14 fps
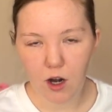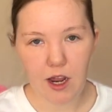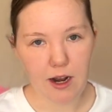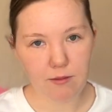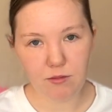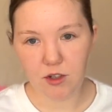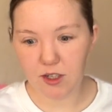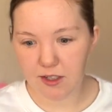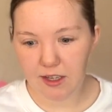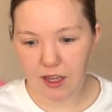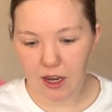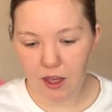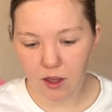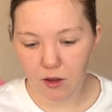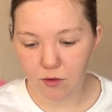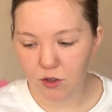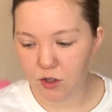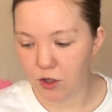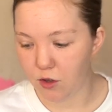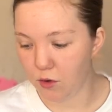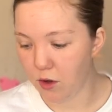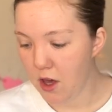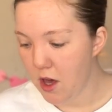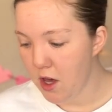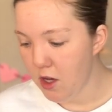and I'm just getting used to